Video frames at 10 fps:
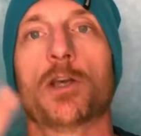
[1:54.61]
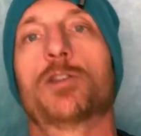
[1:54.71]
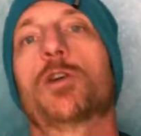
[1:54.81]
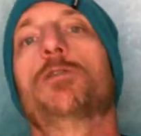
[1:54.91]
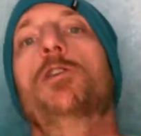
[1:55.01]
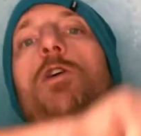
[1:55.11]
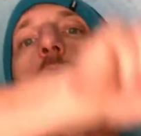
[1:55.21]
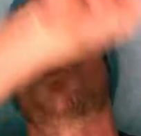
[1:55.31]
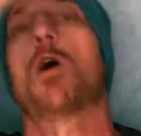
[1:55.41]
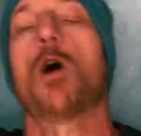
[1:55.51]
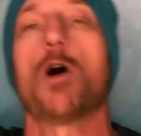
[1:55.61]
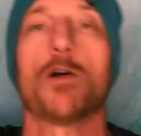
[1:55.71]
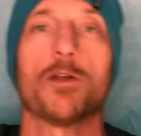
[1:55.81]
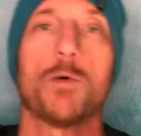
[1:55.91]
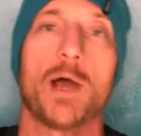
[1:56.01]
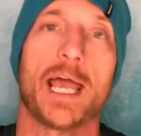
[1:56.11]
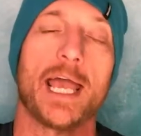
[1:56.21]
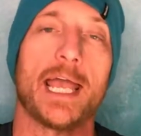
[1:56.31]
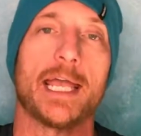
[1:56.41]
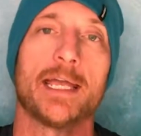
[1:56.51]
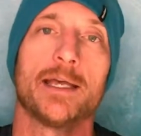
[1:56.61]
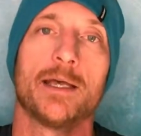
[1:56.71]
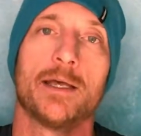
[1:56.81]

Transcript: So if you go all the way